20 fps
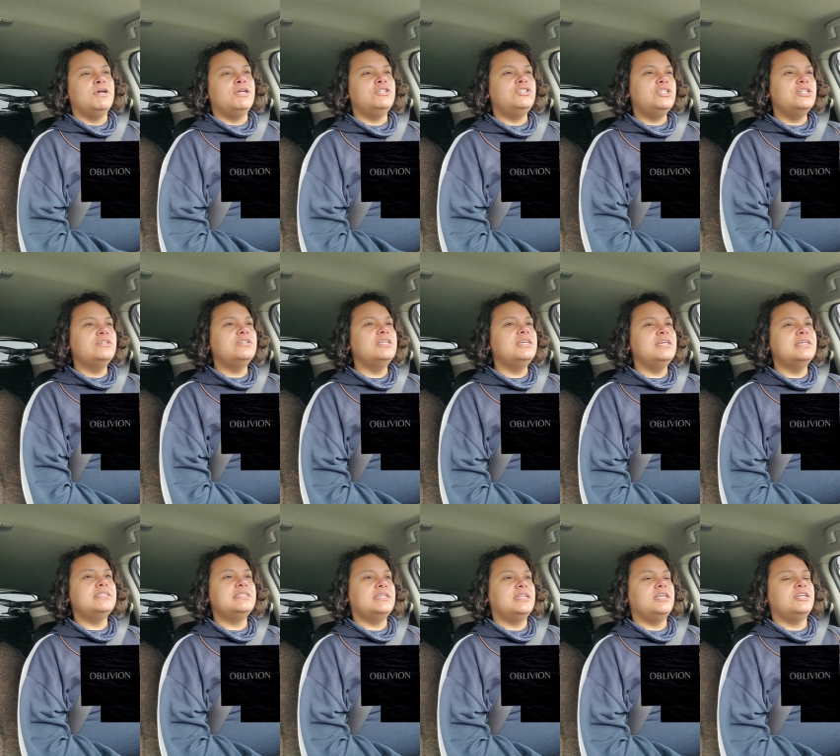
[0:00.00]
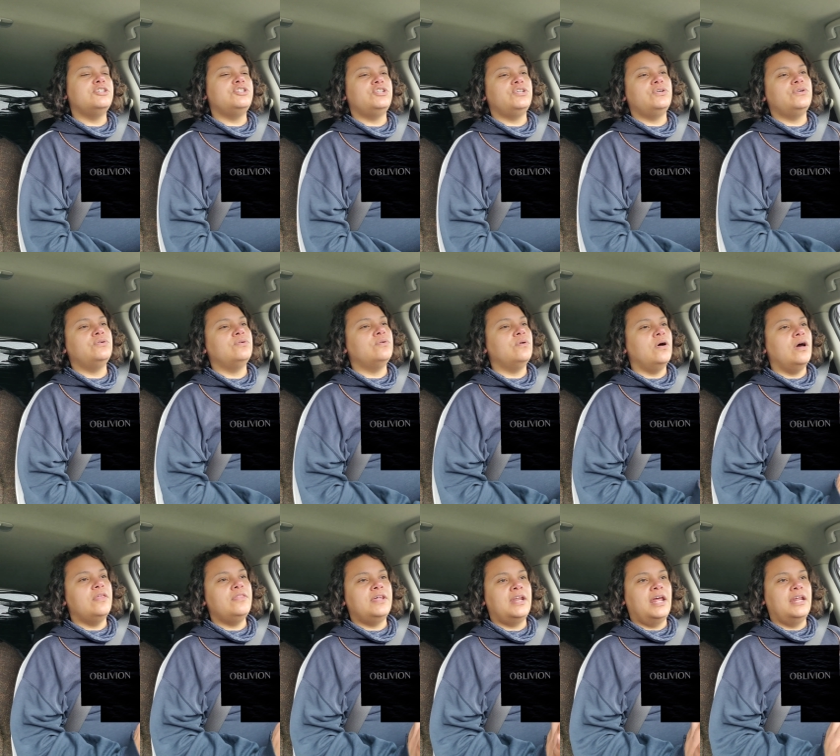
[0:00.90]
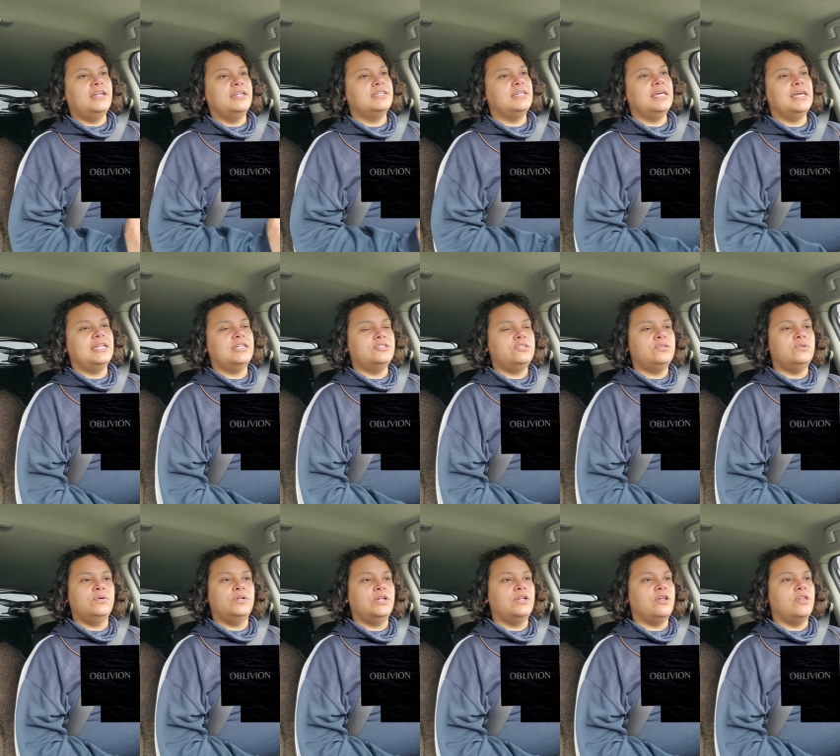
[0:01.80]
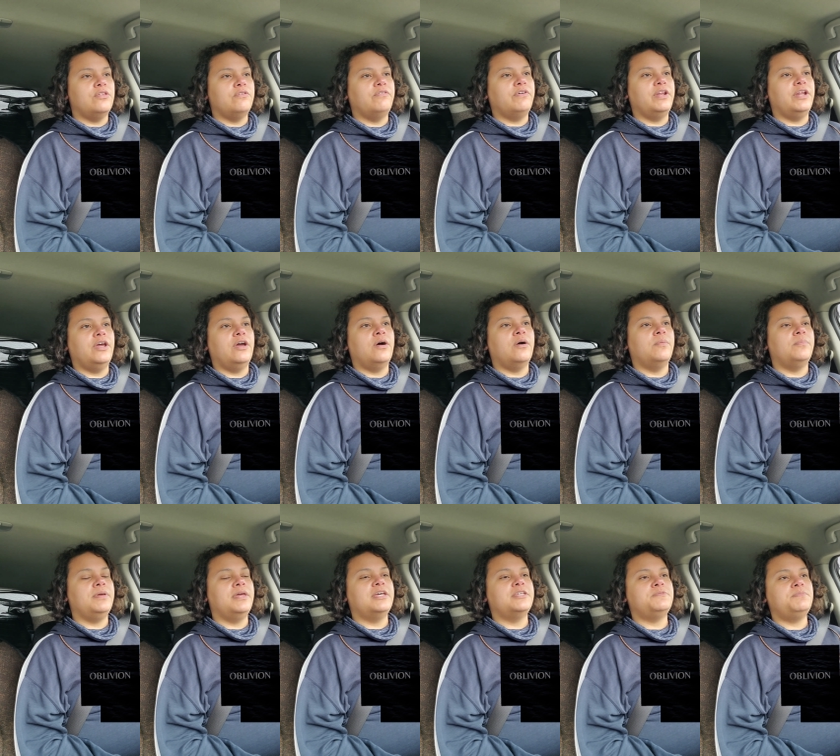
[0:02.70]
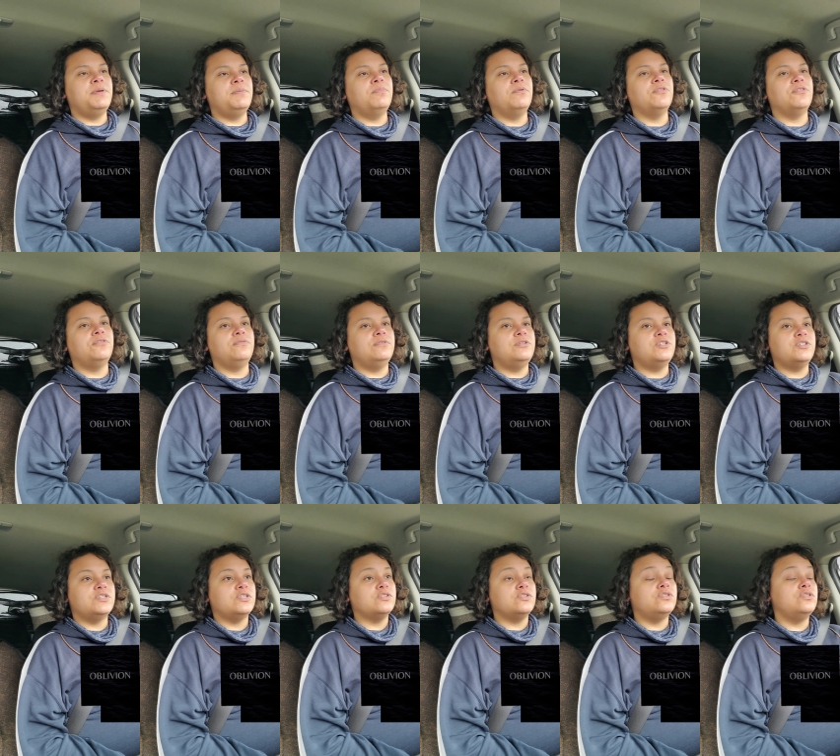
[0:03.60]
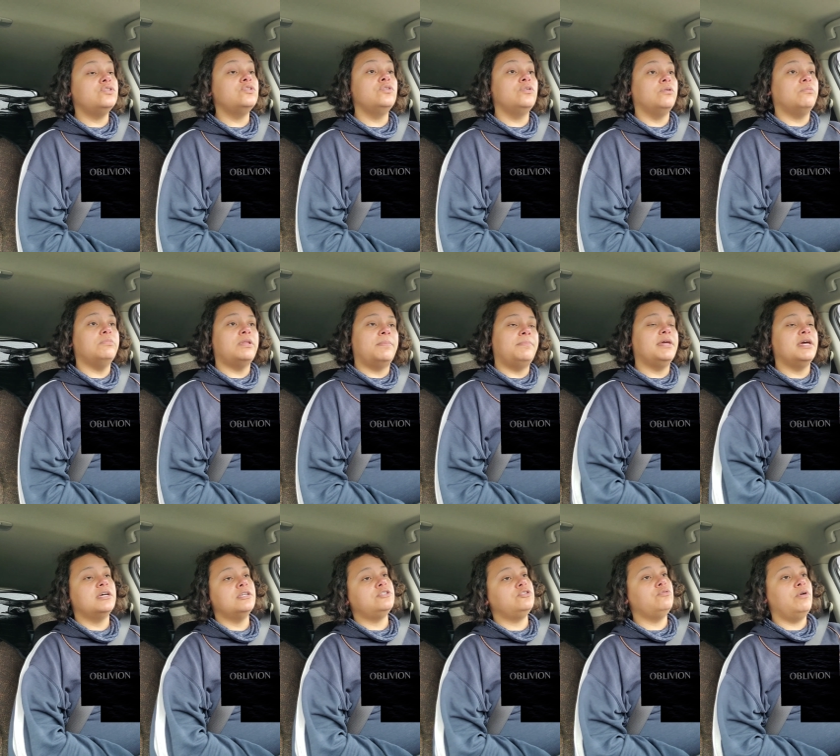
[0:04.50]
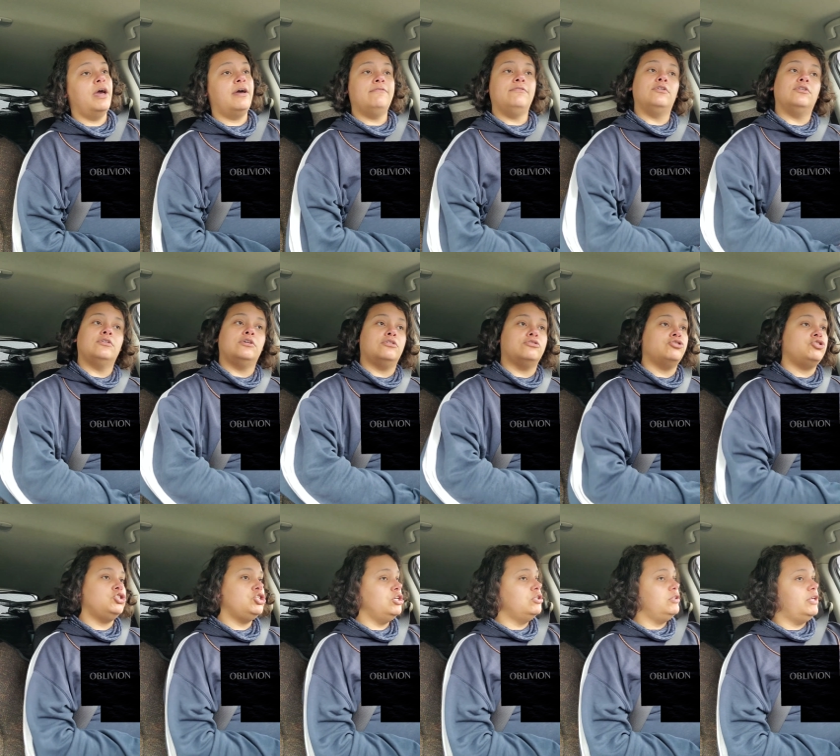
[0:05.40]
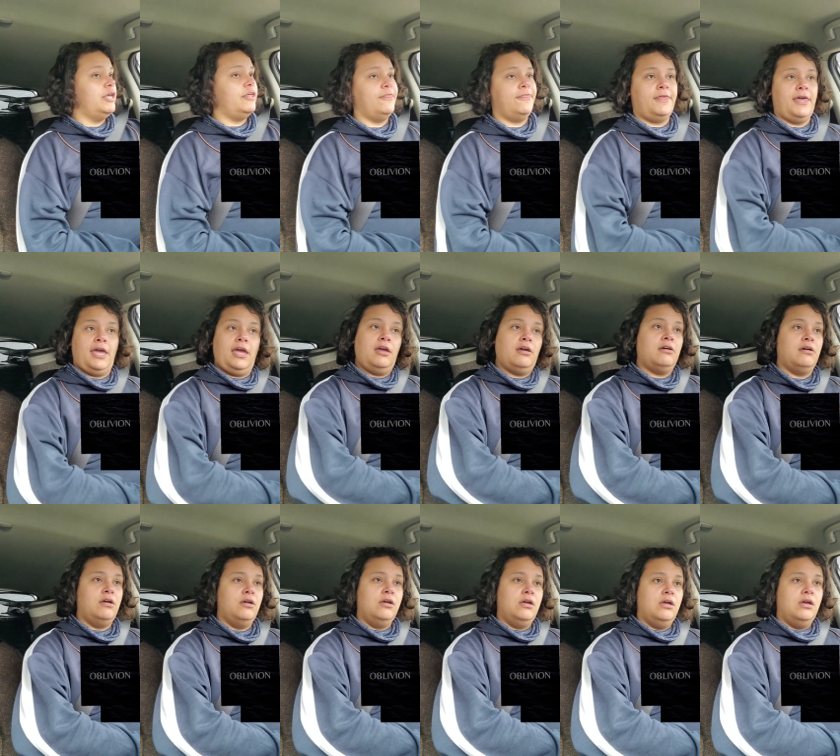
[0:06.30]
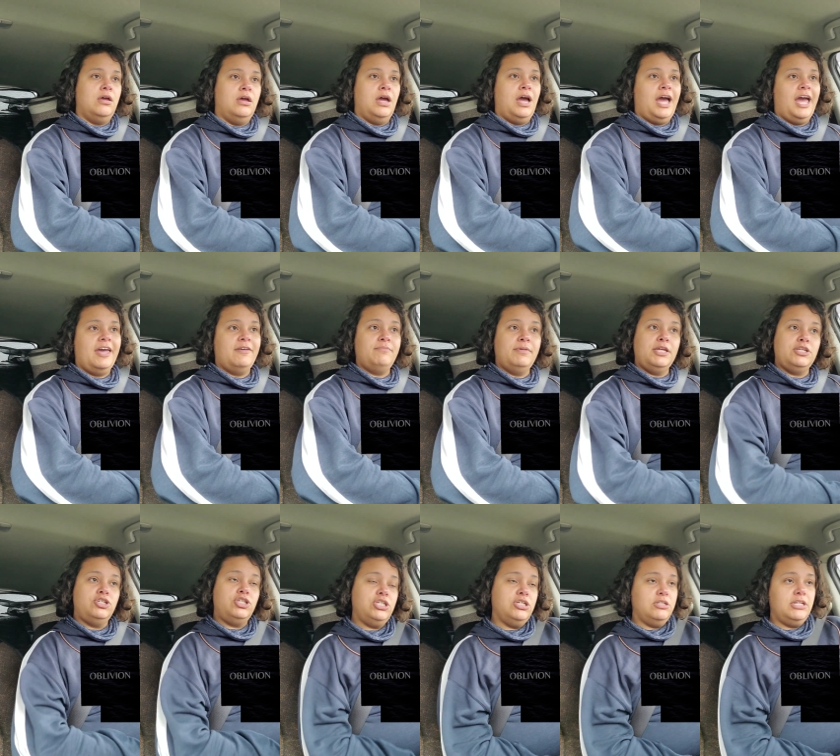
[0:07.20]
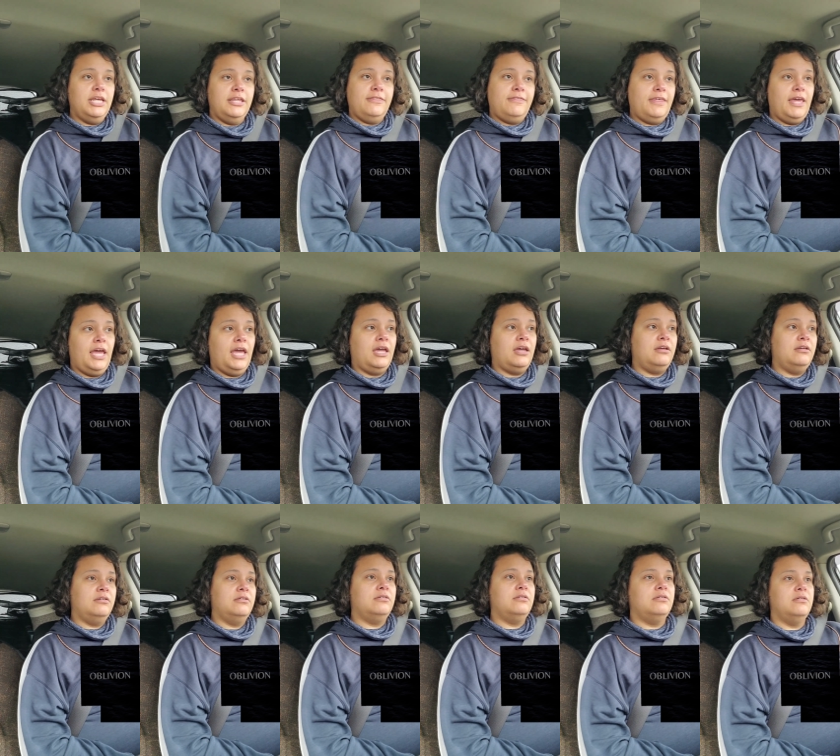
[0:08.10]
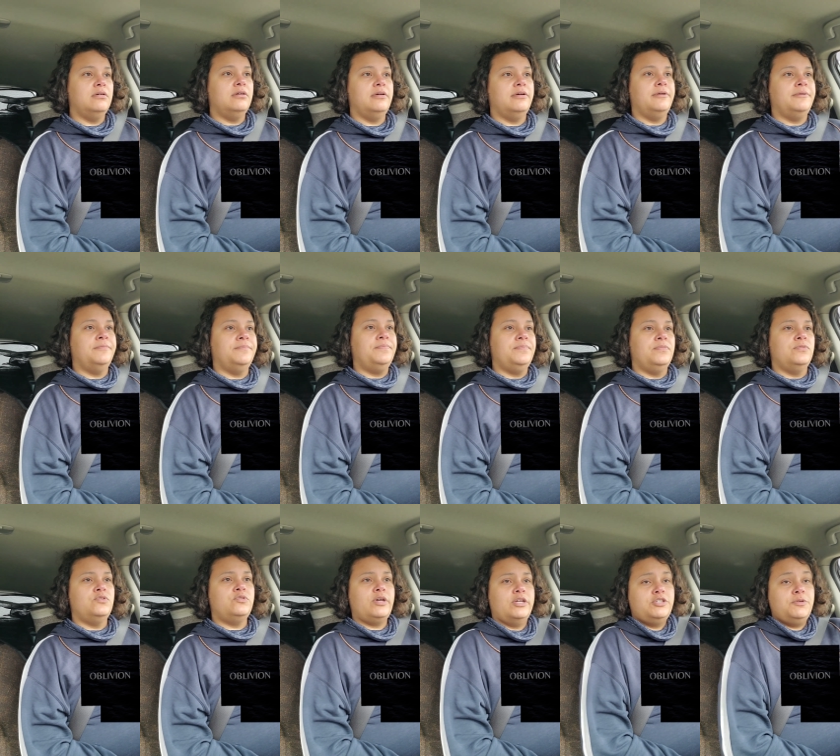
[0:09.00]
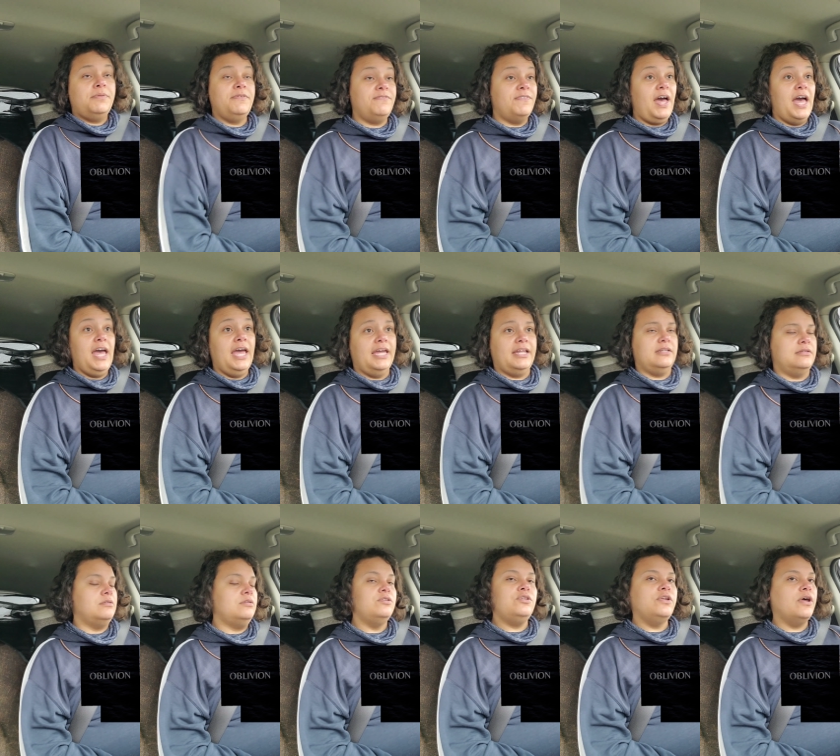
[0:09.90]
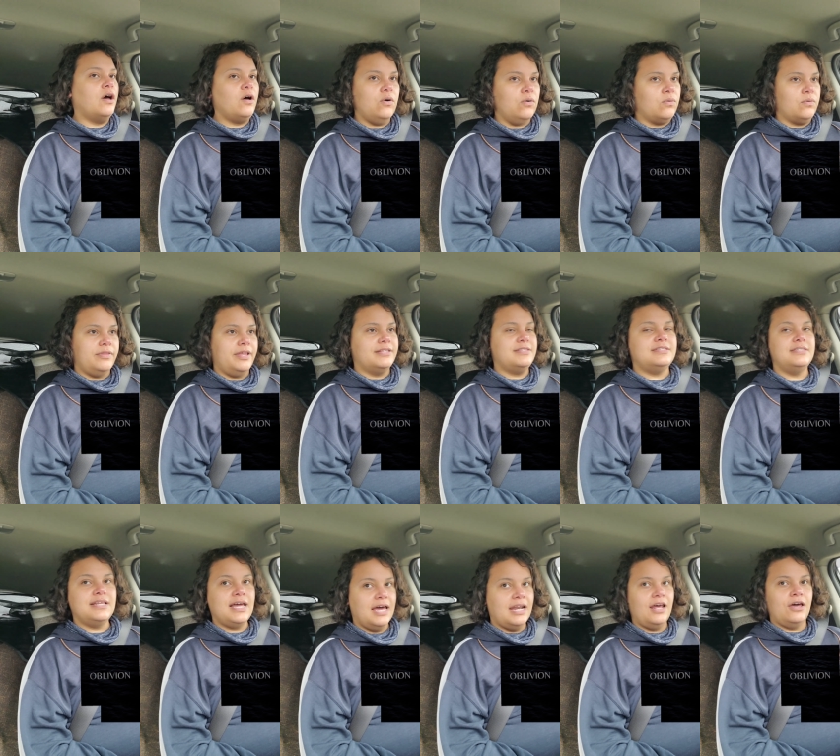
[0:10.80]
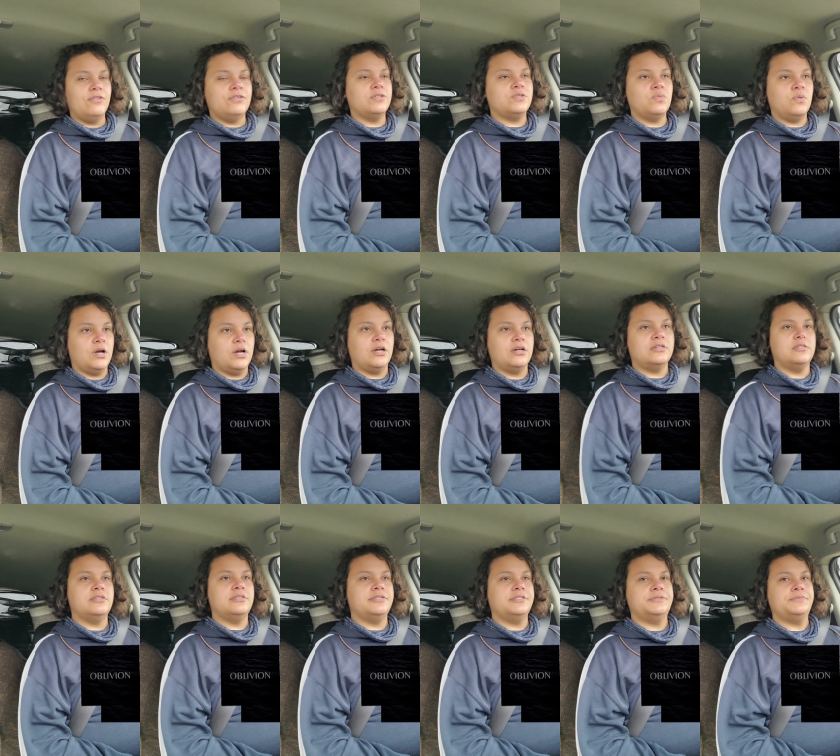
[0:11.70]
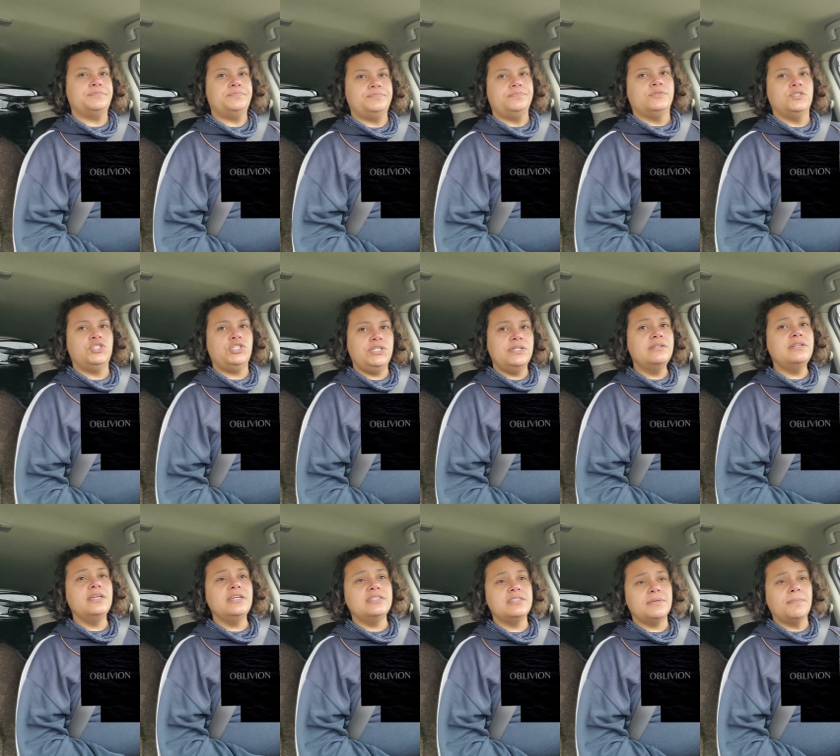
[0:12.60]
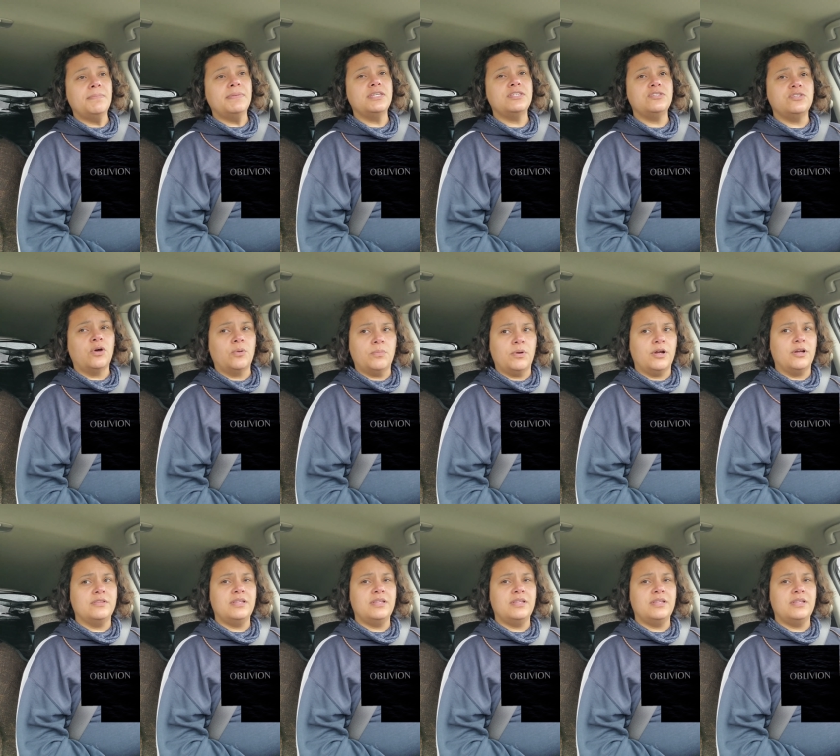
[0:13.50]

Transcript: Shielding is an issue that I need to get into in another video, because people just assume that because you have your little shielding thing, I have my shielding thing, so I should be fine. No, that's not how this works. Shielding is a misnomer.